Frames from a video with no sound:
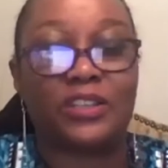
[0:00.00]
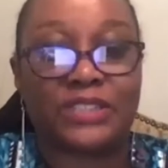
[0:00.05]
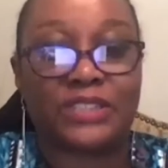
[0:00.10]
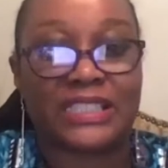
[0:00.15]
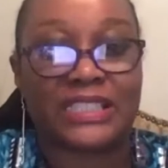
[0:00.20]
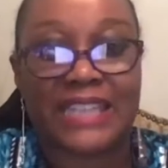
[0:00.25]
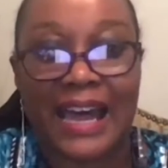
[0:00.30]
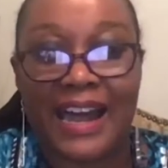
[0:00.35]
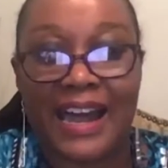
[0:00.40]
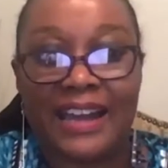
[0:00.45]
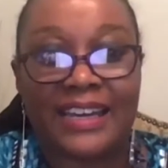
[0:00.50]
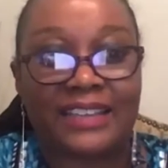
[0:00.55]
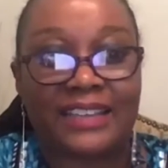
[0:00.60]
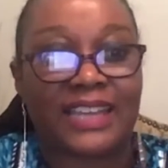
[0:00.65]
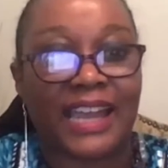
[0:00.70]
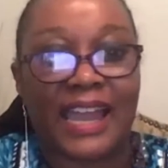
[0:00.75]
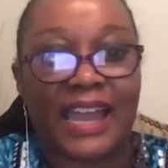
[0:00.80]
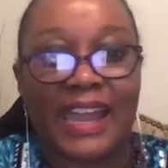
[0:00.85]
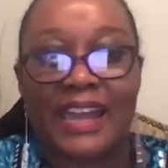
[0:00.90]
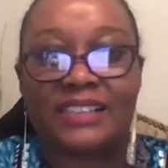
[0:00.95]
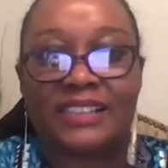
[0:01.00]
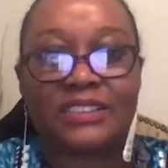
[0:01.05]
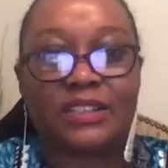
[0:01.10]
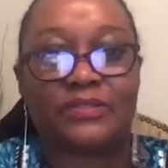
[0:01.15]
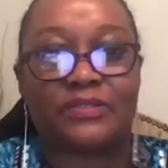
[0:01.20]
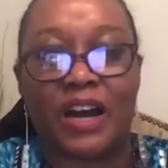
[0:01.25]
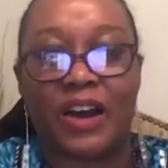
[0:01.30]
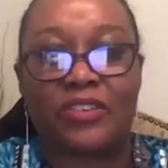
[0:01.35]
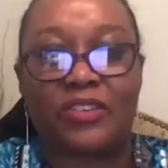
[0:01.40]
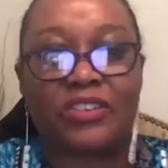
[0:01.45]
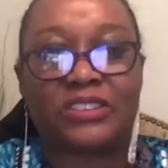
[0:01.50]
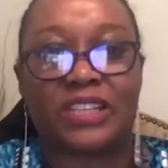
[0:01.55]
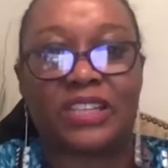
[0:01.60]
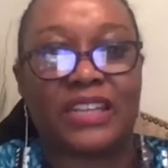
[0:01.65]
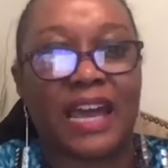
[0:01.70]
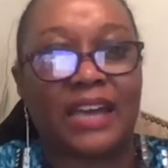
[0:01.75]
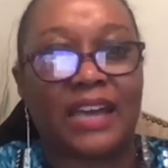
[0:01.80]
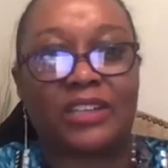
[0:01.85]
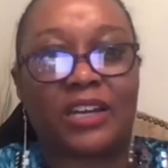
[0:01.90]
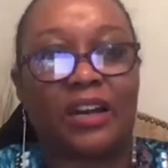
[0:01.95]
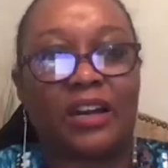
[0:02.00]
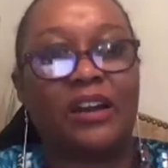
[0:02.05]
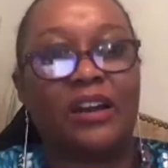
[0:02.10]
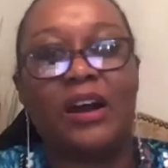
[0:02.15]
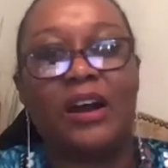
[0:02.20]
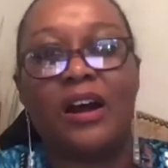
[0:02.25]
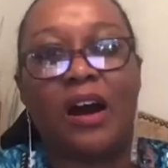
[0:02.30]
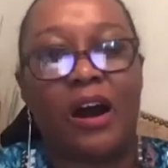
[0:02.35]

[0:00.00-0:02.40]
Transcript: to die at the hands of others and at their